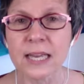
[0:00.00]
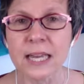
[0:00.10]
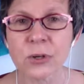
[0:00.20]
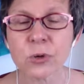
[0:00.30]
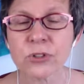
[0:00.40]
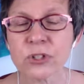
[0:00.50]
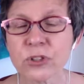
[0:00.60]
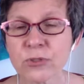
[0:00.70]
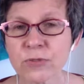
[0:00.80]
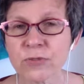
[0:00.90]
in order to
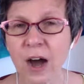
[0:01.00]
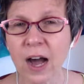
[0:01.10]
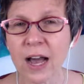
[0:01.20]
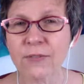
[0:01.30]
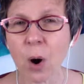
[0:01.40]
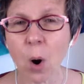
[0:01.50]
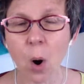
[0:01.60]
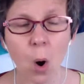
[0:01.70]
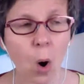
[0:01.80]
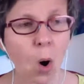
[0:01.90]
survive
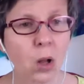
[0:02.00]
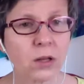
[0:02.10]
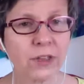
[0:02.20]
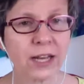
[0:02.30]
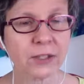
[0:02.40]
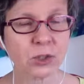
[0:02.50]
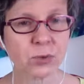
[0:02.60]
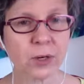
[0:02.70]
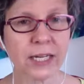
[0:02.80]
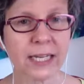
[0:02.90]
all of that
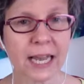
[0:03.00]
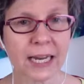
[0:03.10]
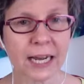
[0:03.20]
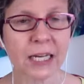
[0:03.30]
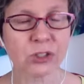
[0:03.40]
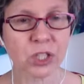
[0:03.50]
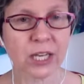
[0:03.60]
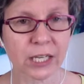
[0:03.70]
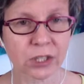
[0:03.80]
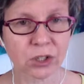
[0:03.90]
training and
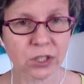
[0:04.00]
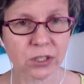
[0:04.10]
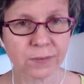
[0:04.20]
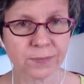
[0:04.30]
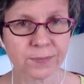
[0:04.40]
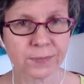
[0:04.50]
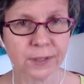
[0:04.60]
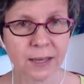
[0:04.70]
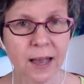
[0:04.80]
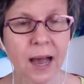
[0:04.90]
education,
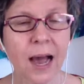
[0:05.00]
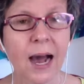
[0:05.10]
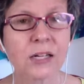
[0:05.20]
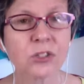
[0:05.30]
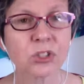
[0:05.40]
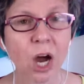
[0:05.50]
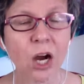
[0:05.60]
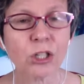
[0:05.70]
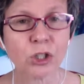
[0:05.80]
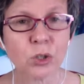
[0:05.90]

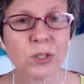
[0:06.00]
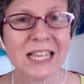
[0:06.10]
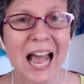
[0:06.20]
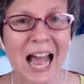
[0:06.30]
doctors